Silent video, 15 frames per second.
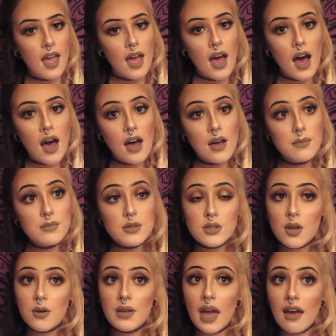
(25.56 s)

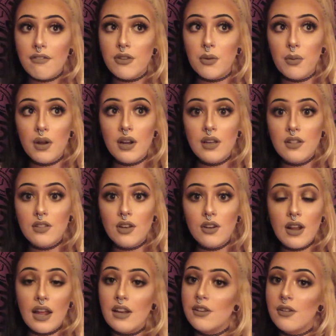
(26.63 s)
So yeah, if you want to learn
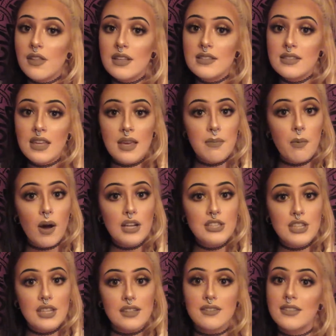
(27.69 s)
how to do this, keep
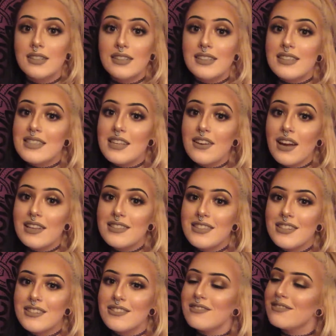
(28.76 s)
watching. See you guys
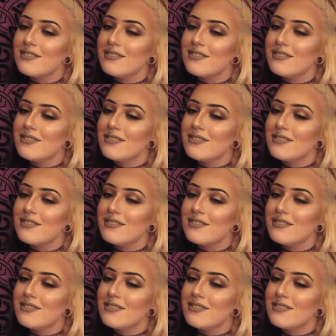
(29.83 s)
soon.